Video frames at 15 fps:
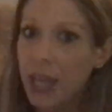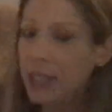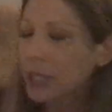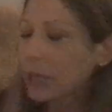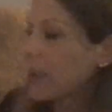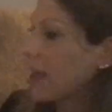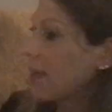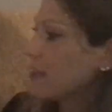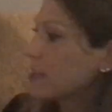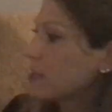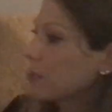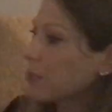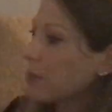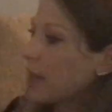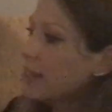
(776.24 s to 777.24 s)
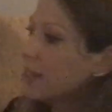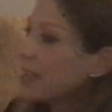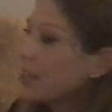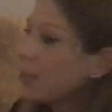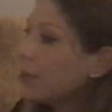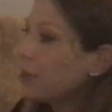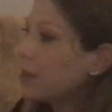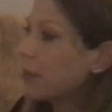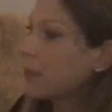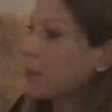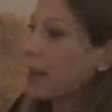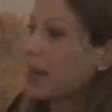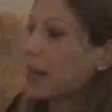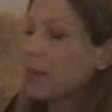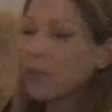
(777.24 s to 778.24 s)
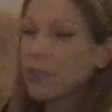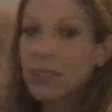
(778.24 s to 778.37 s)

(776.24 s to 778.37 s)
So we have this rectangle on bottom.